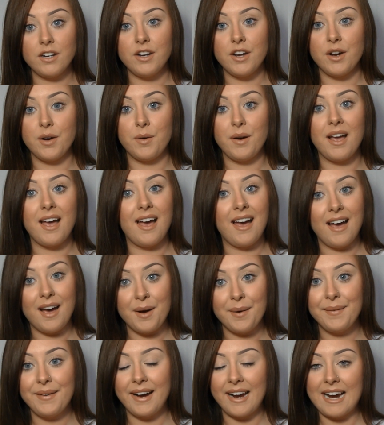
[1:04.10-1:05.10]
to know
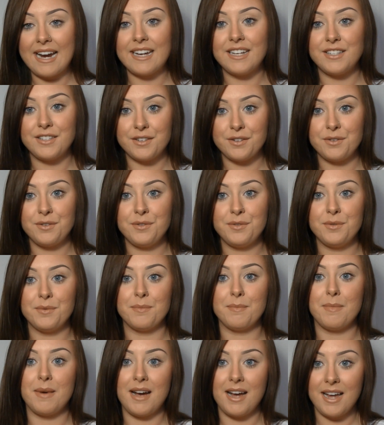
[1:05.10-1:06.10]
how I do
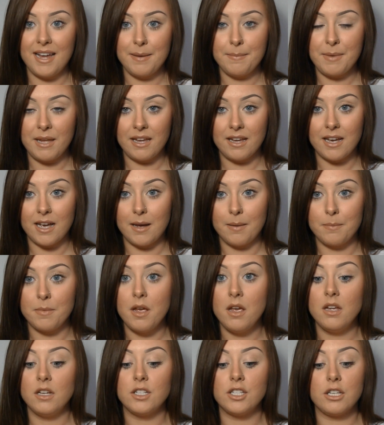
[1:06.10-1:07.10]
my makeup
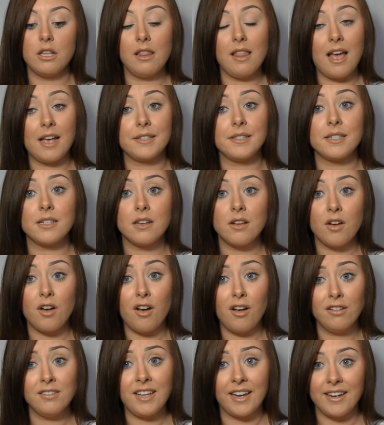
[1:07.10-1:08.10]
to last
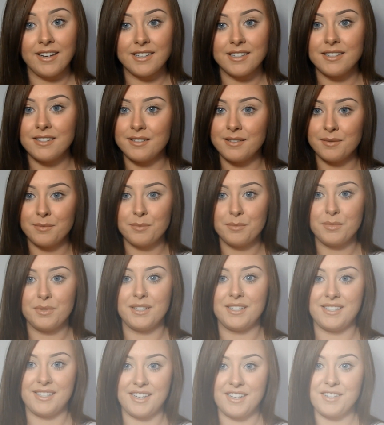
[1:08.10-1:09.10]
all night,
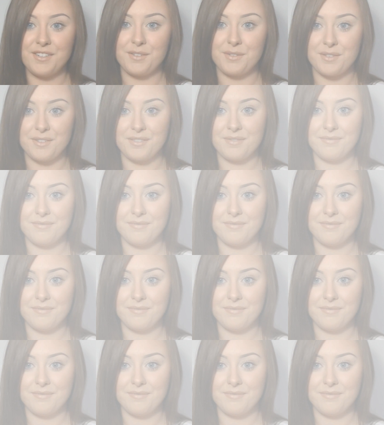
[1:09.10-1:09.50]
please stay tuned.